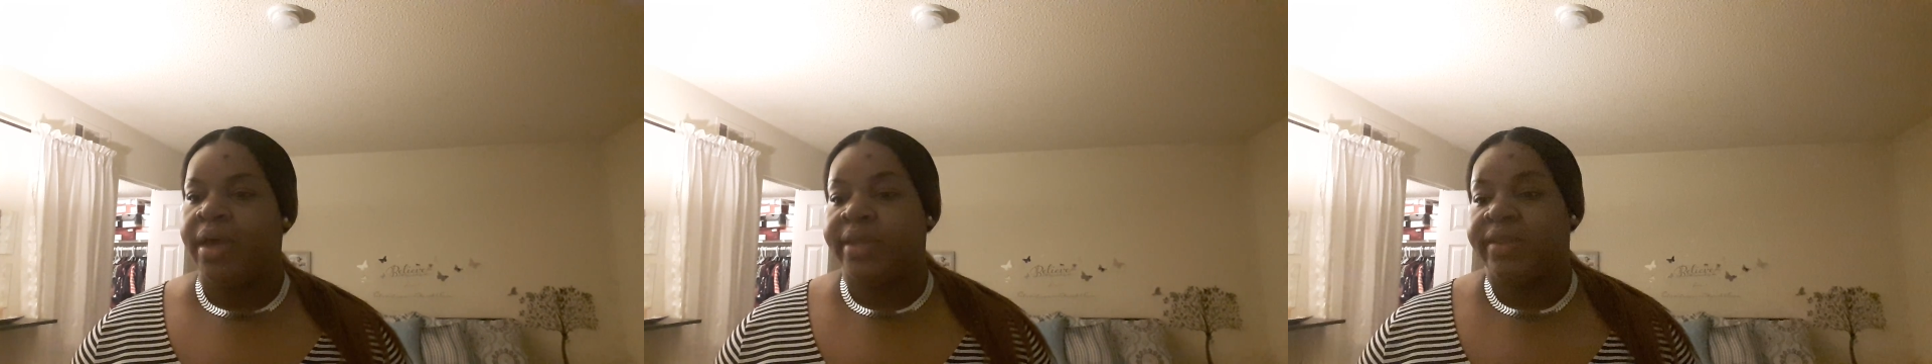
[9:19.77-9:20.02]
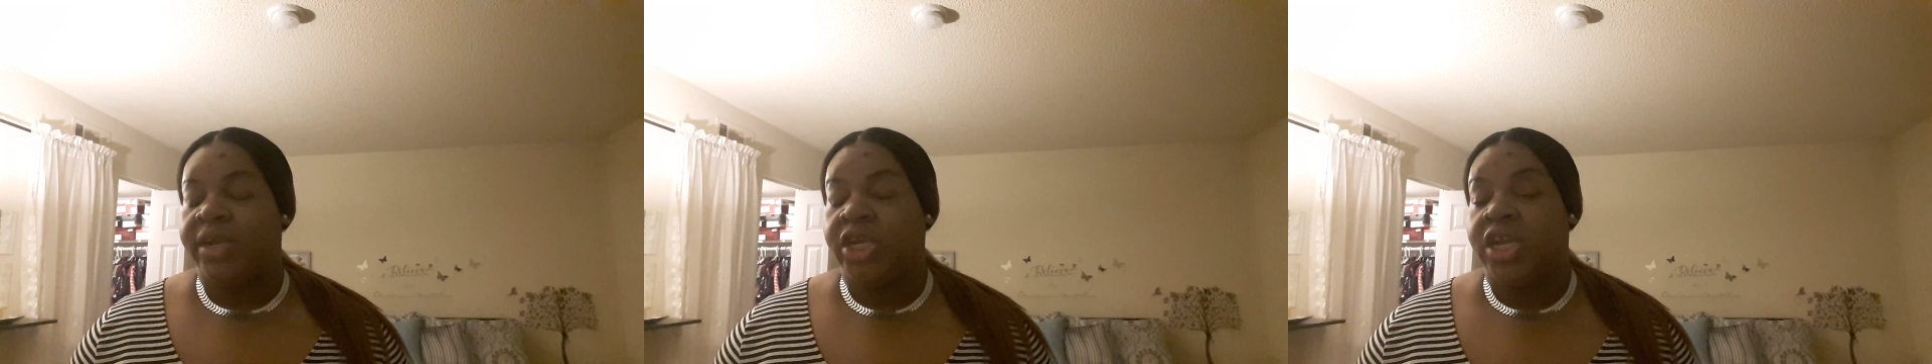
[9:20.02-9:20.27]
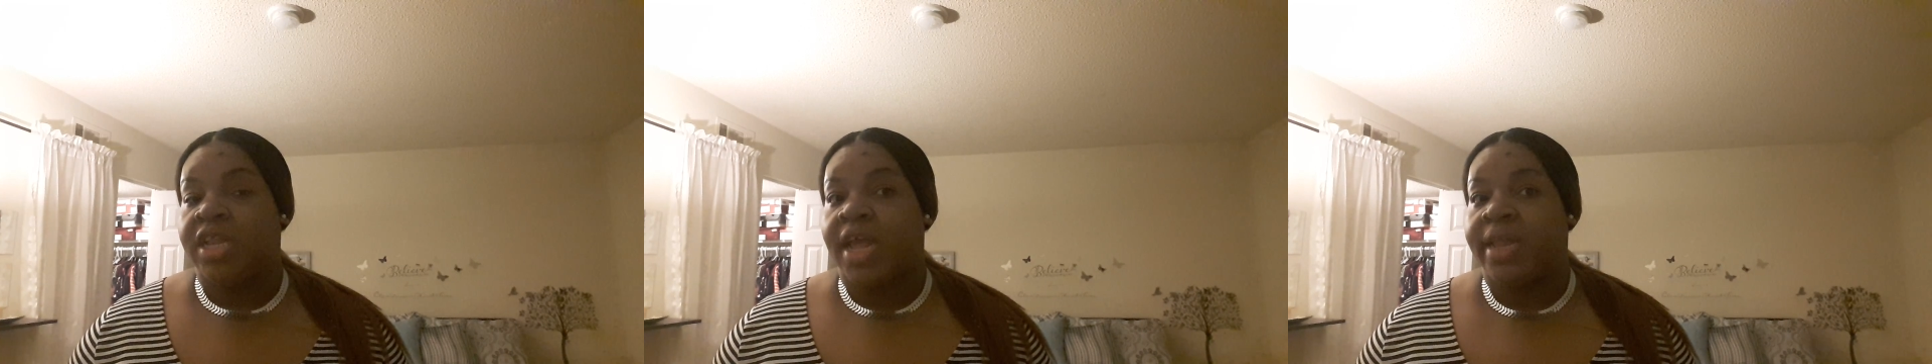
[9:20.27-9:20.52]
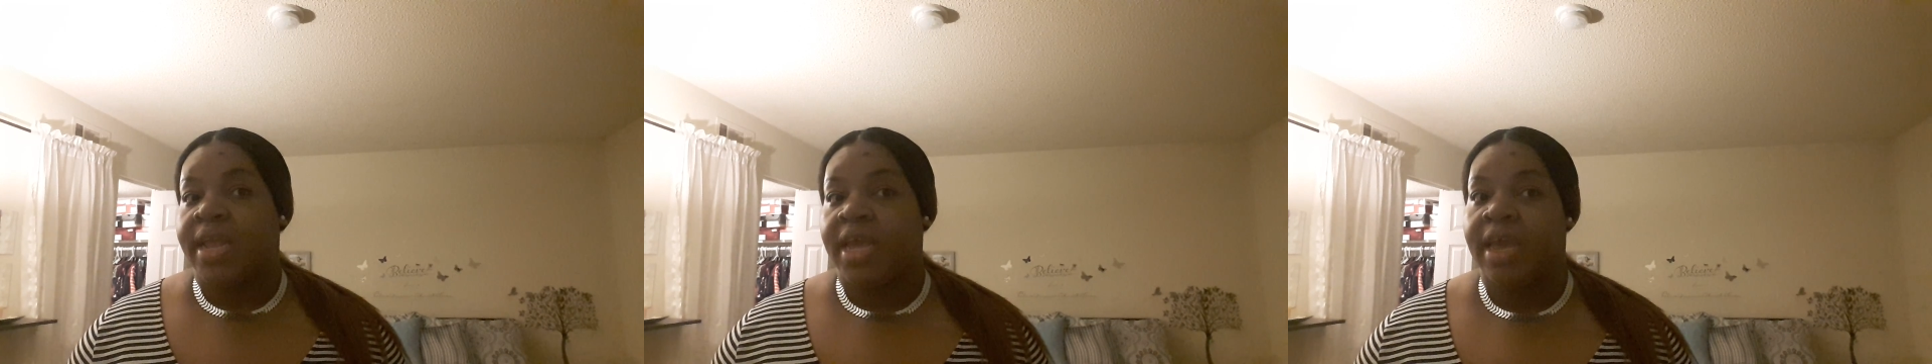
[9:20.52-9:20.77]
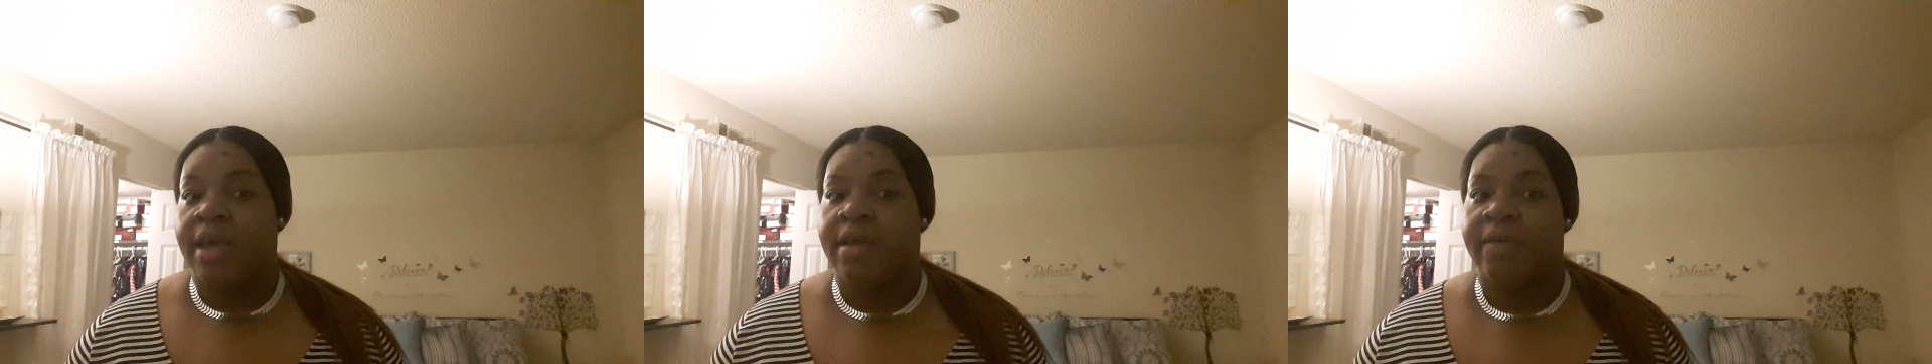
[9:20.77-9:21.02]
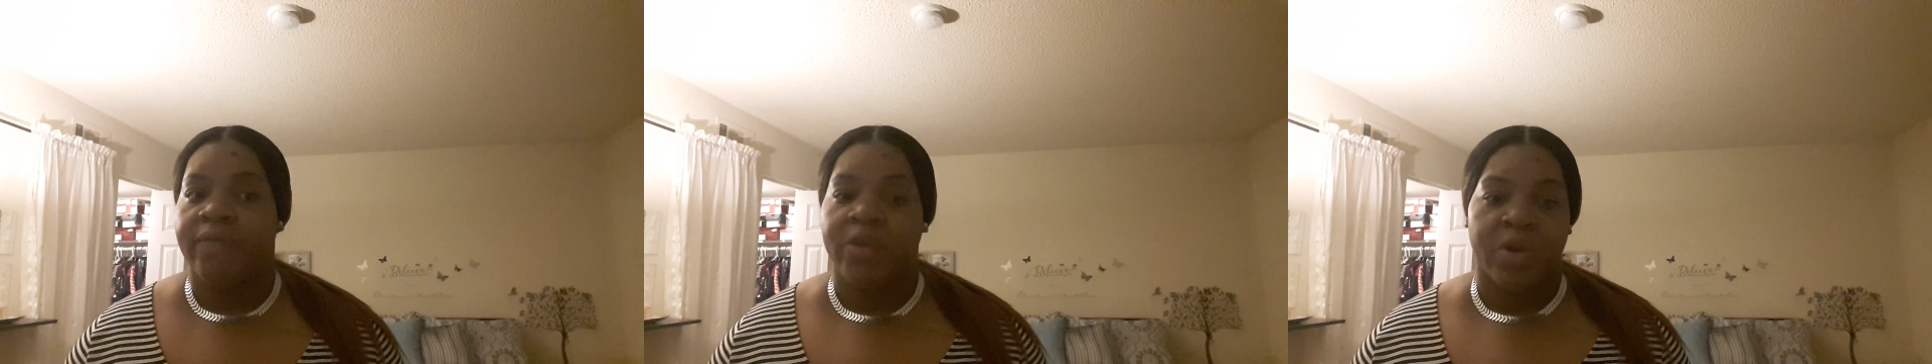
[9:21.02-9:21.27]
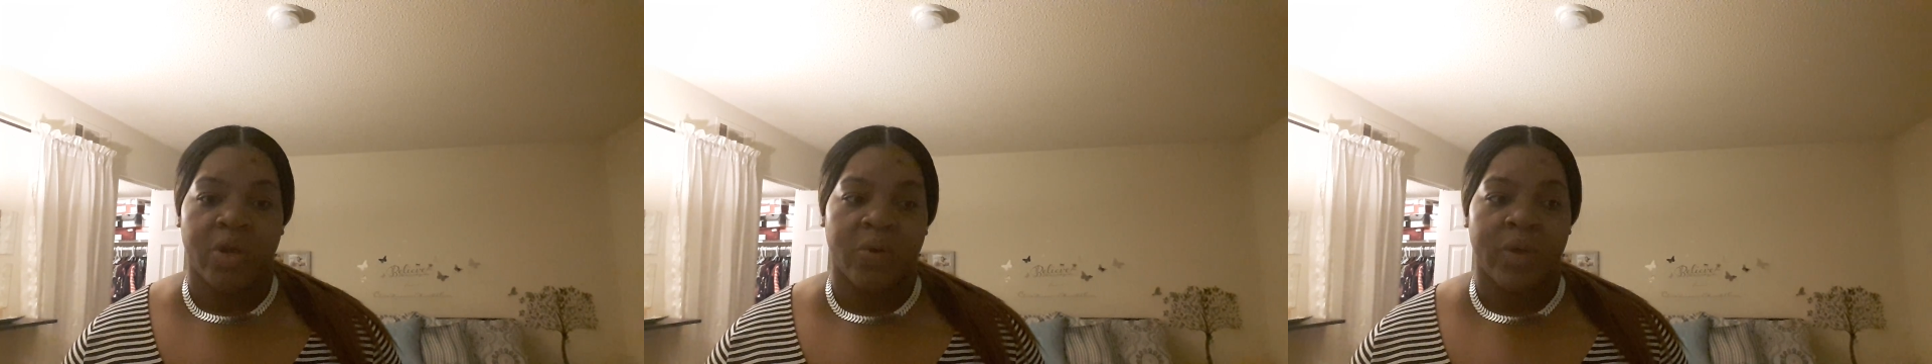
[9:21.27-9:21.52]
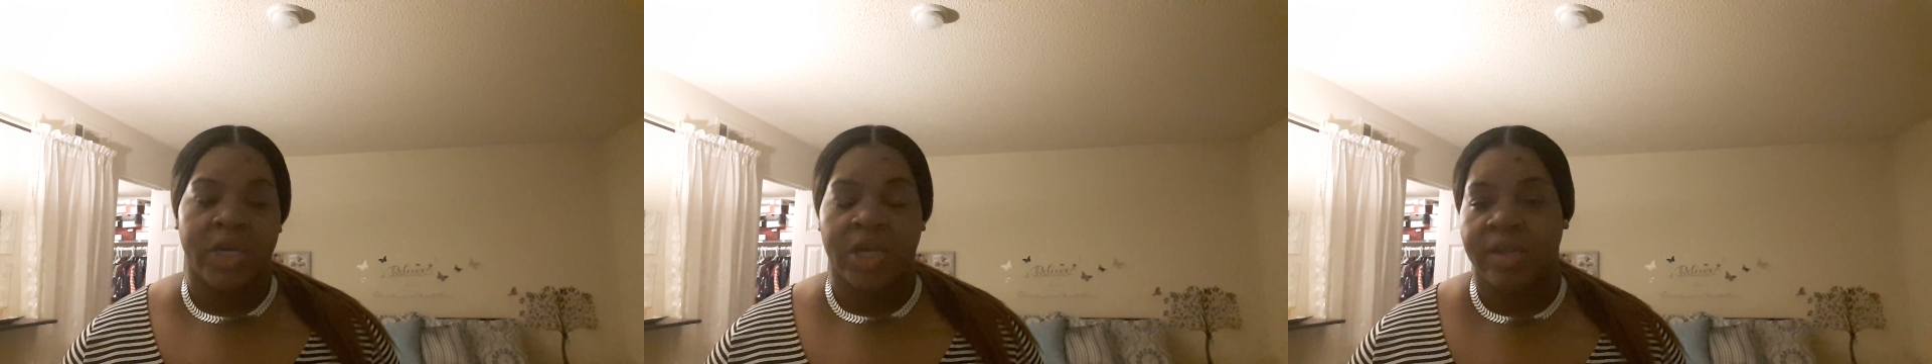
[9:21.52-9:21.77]
attention that they give. You
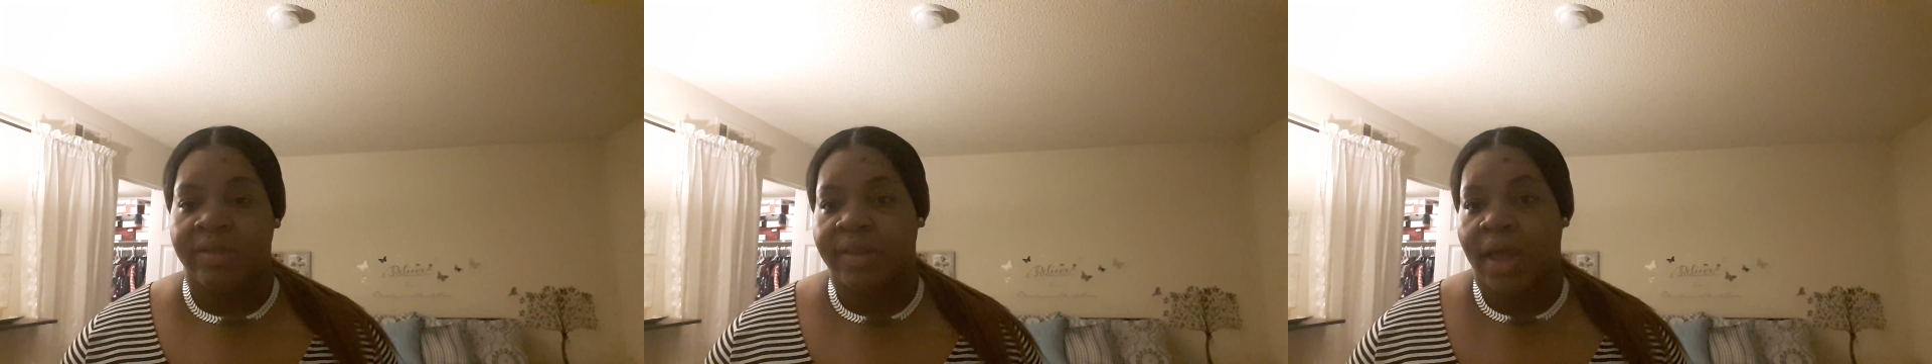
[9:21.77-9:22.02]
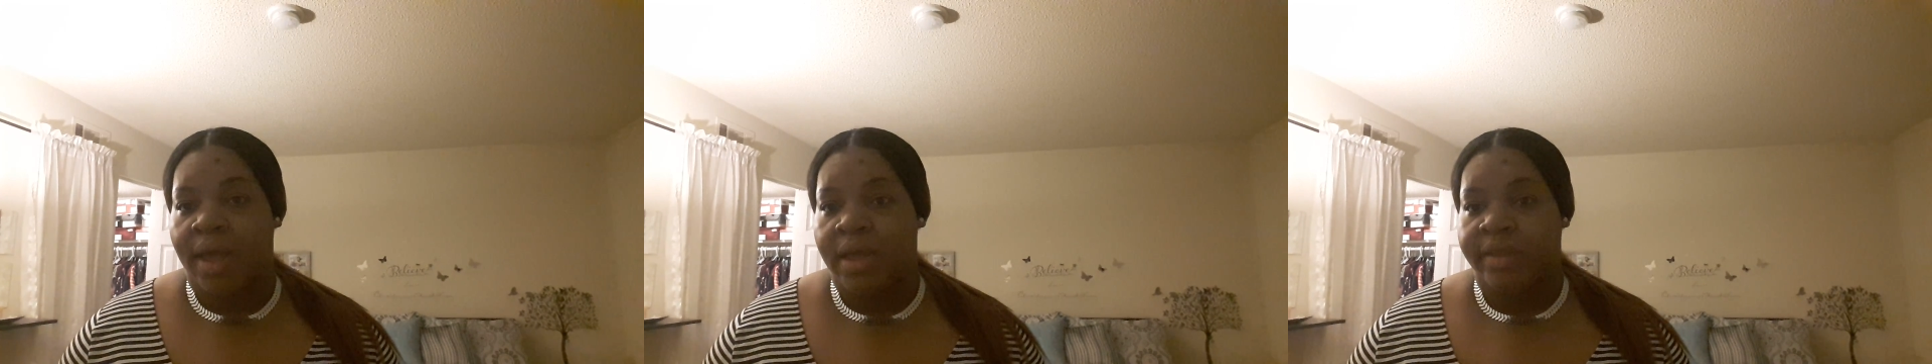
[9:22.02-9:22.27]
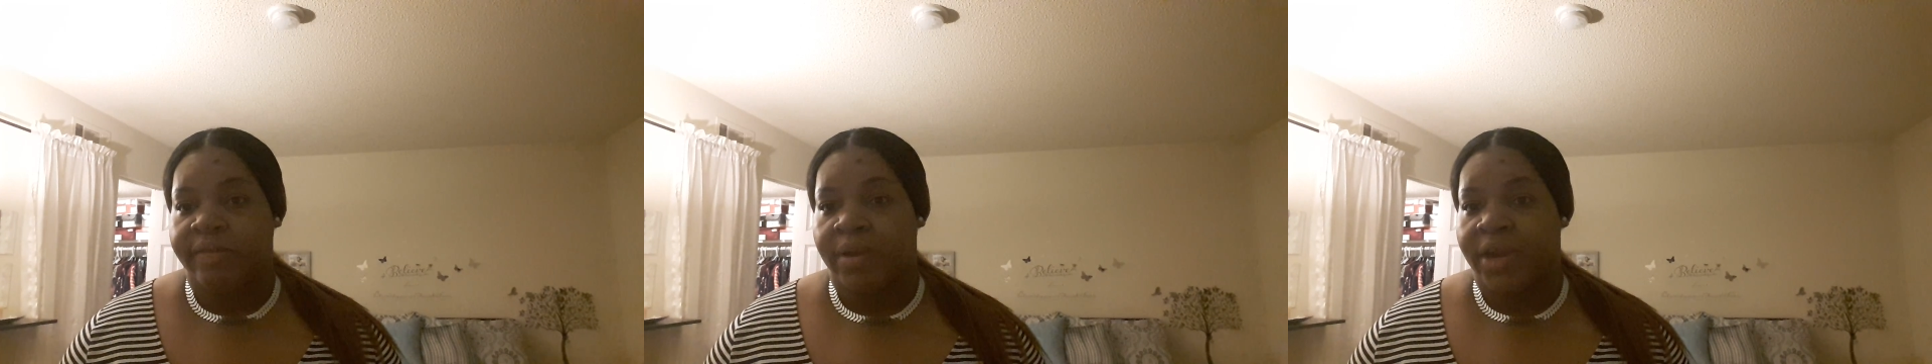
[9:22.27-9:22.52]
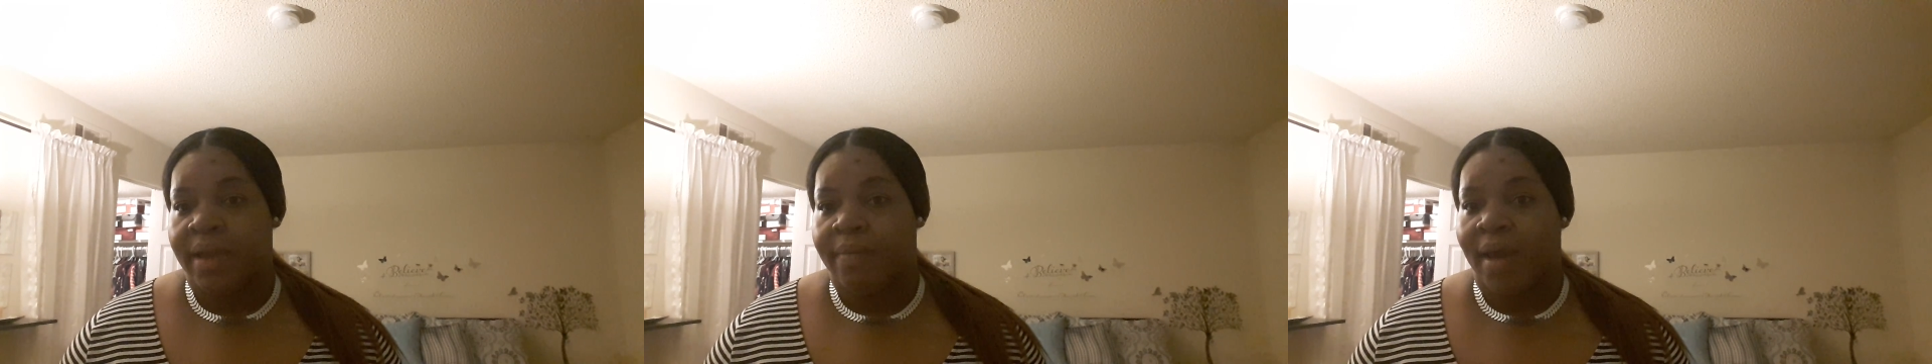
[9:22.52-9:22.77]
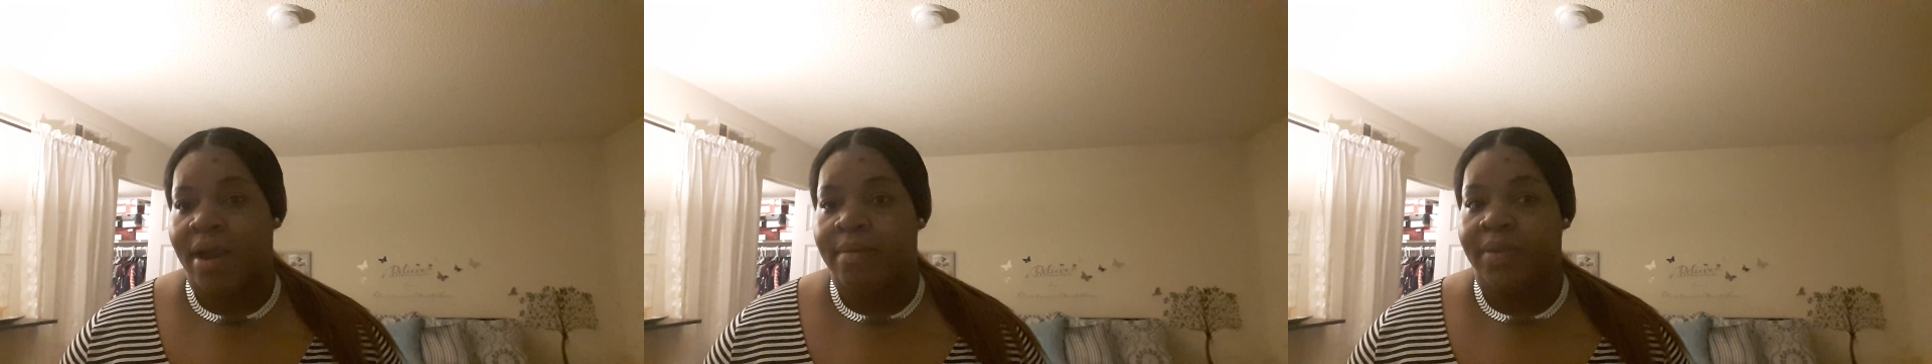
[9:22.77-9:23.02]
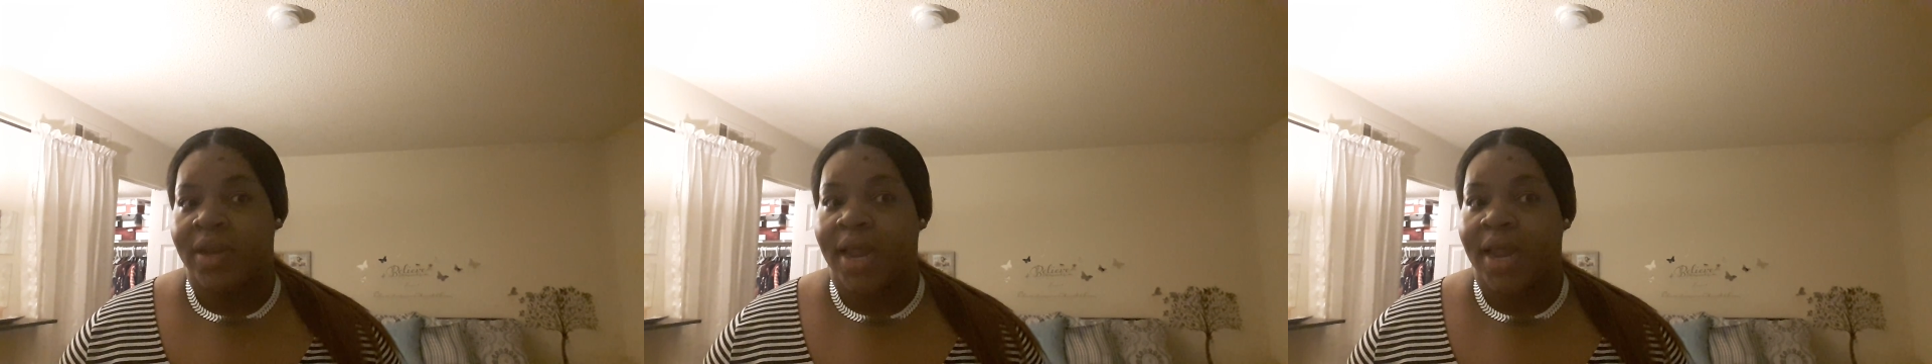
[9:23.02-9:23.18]
know, it's just, it's very admirable.